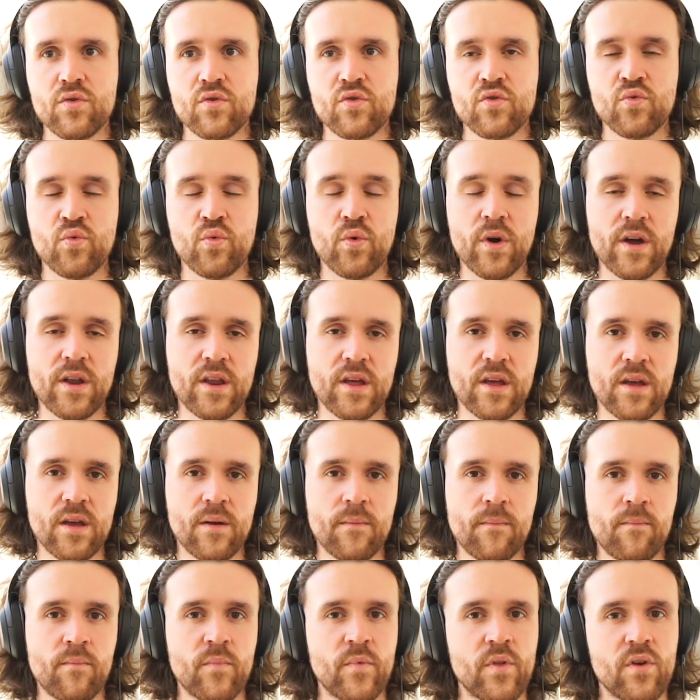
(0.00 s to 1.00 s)

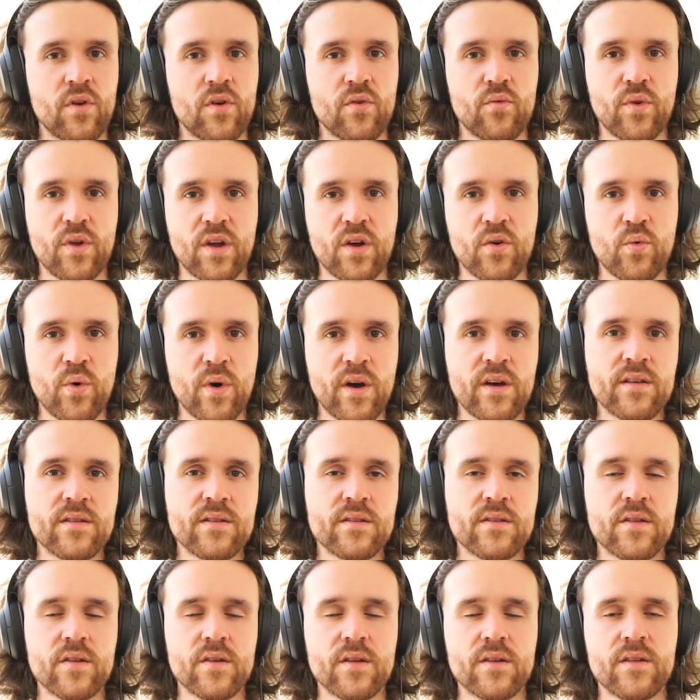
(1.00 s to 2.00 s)
20
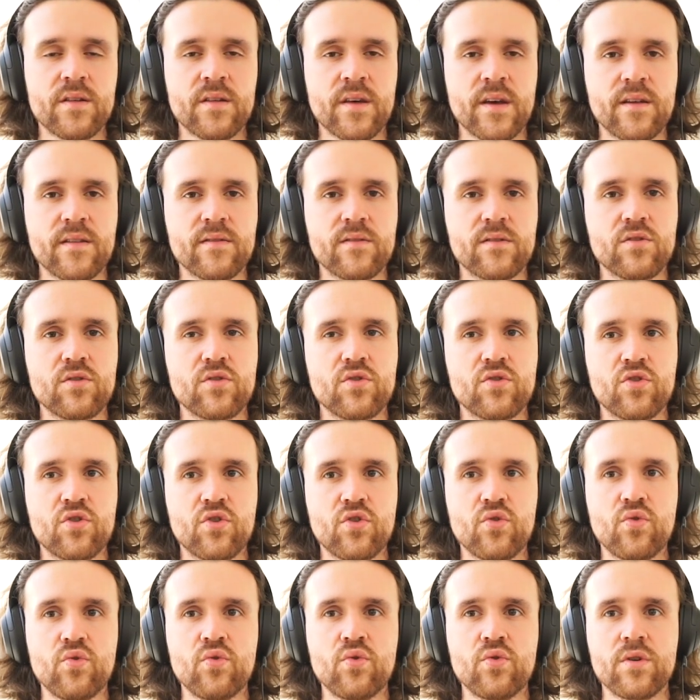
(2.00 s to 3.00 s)
requests sent
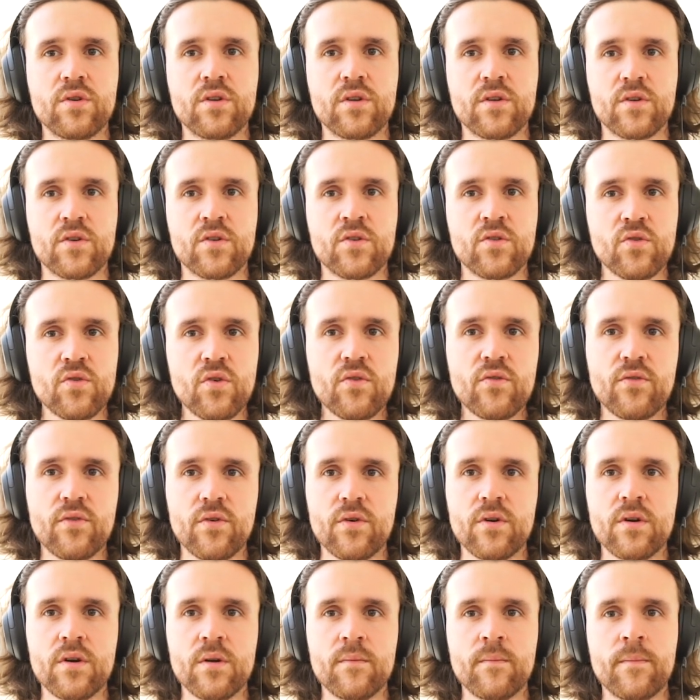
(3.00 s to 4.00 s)
to the
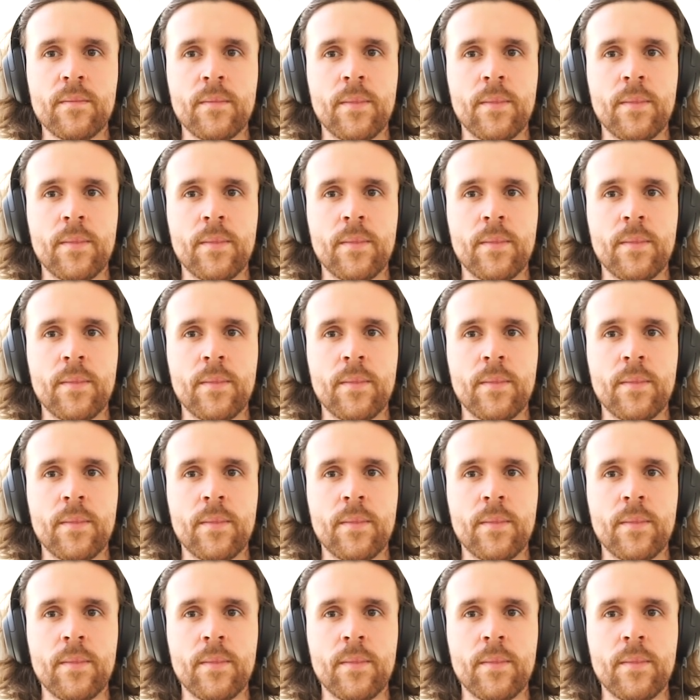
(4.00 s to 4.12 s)
server.